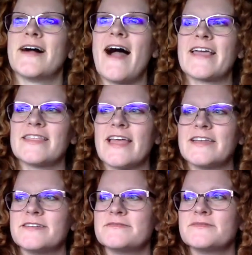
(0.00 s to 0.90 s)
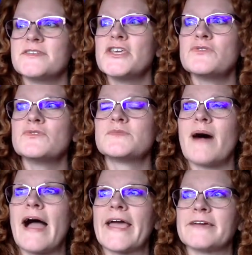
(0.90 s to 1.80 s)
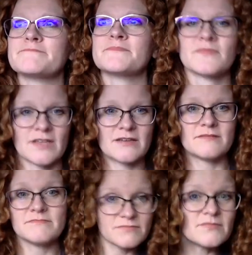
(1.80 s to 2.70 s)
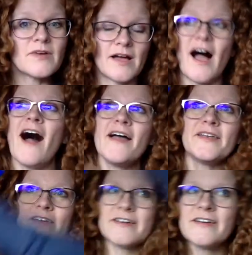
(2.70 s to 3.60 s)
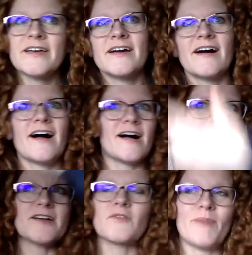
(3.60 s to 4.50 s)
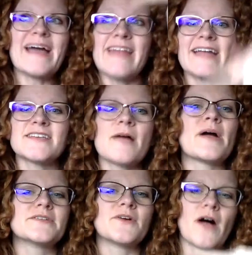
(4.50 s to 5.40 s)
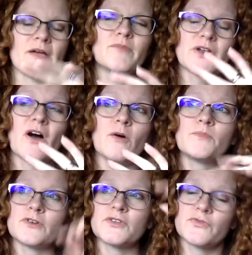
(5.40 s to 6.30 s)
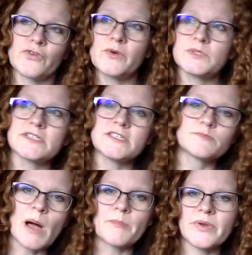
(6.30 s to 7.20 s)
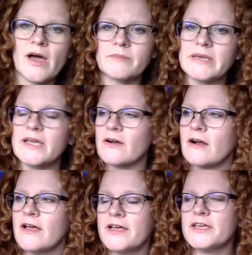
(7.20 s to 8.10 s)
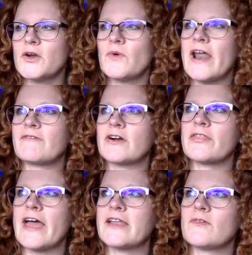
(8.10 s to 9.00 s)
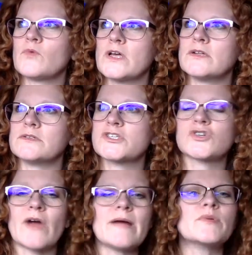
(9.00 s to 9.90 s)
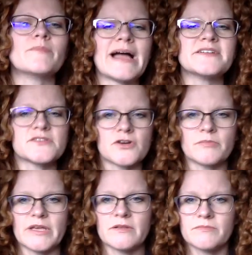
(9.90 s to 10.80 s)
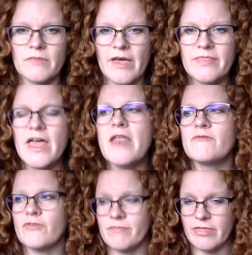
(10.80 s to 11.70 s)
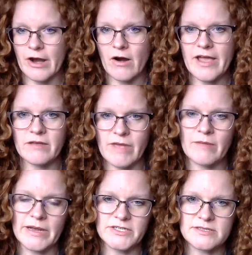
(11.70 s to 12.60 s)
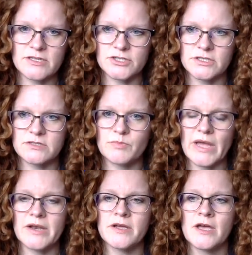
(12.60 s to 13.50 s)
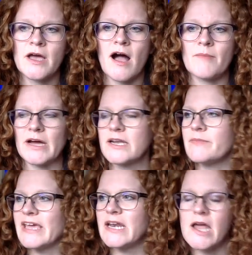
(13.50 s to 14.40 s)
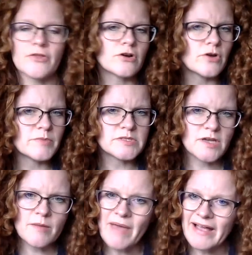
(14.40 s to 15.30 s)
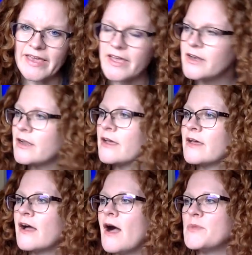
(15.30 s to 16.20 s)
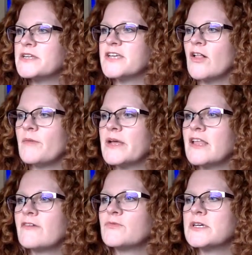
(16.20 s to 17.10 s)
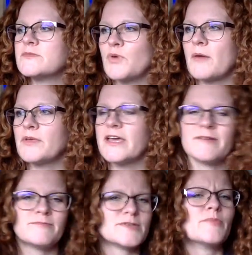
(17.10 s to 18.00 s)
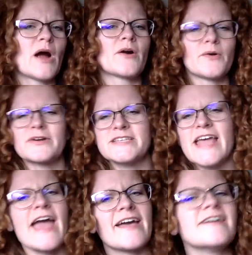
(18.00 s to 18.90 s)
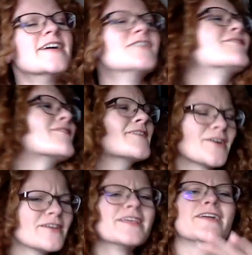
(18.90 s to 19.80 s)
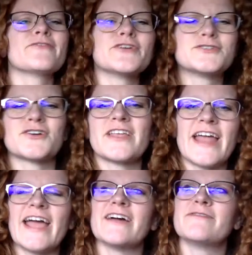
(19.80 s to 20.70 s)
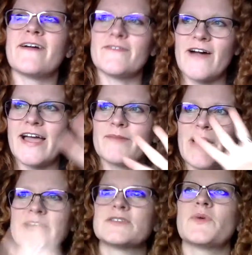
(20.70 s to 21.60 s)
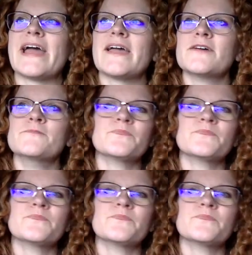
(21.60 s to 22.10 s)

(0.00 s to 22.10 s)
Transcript: I can then use my un, uh, by that time, I don't, I would hope there's no frequencies pumping on me or, you know, whatever that will scramble my discernment. And then from there, I can make my decisions, but I'm not going to make any other agreements to come back in. I'm going to tell all my loved ones probably tomorrow or today, or, you know, in the near future that, hey, if, if I pass away